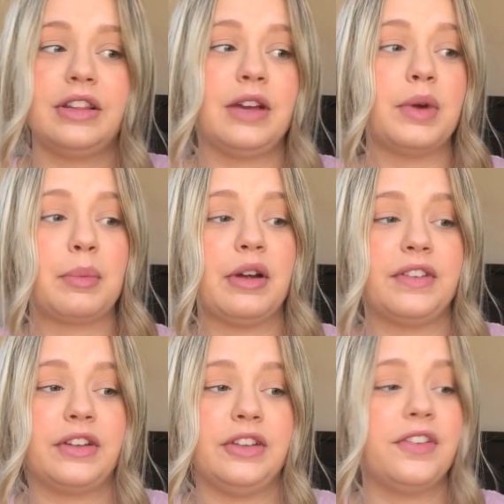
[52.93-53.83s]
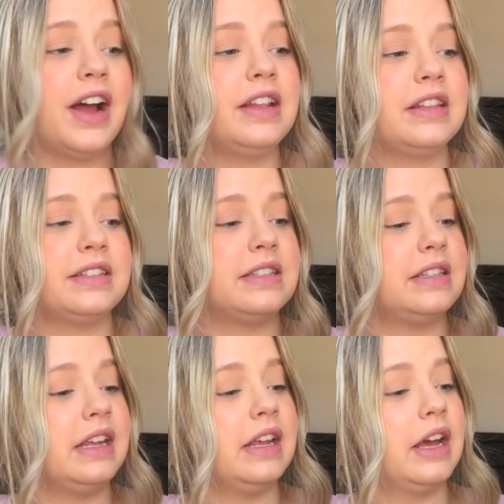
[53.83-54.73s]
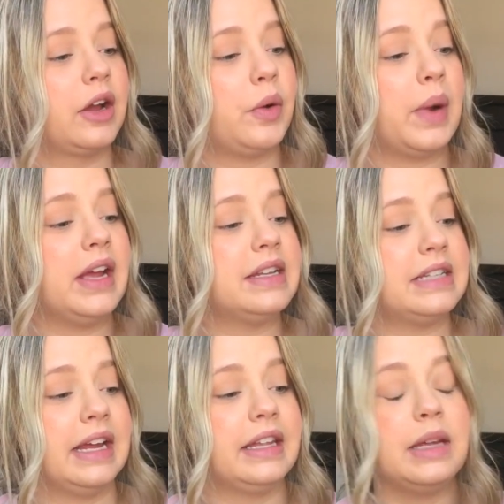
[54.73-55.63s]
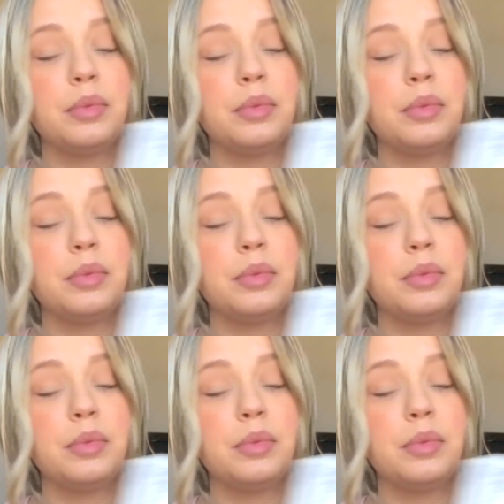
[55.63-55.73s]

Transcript: They work perfectly fine. This is the Equate Daily